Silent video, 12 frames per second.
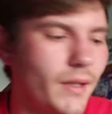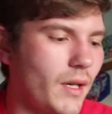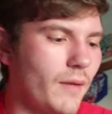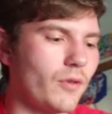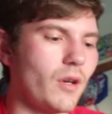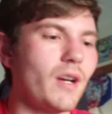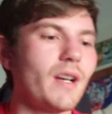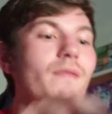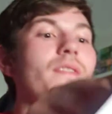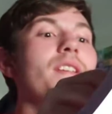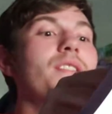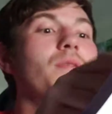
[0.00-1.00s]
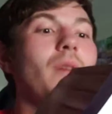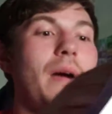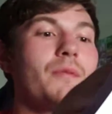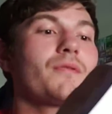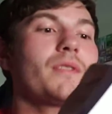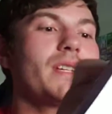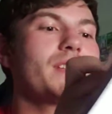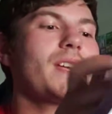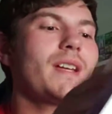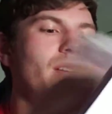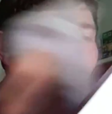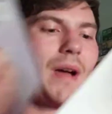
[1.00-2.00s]
the cover art. And this I was really
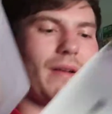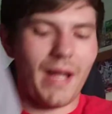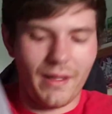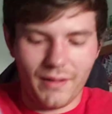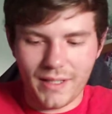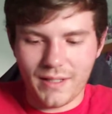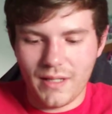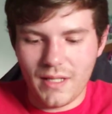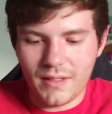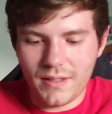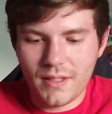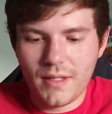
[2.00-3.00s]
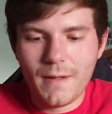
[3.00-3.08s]
excited about. I like these.